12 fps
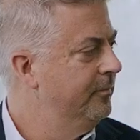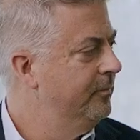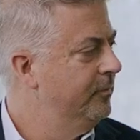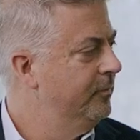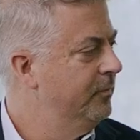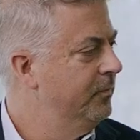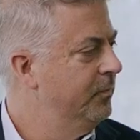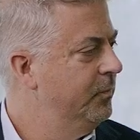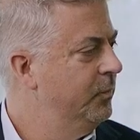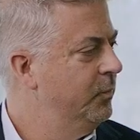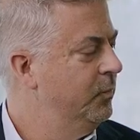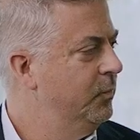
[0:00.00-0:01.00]

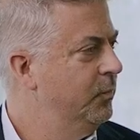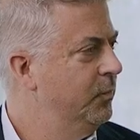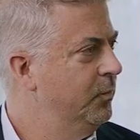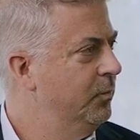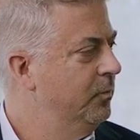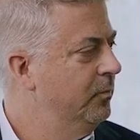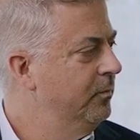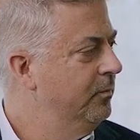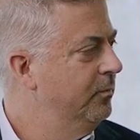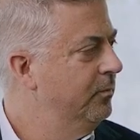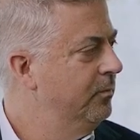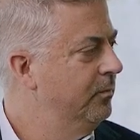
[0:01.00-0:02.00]

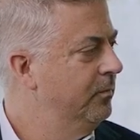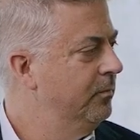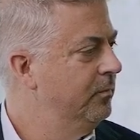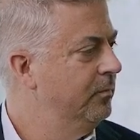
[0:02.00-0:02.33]
(silent)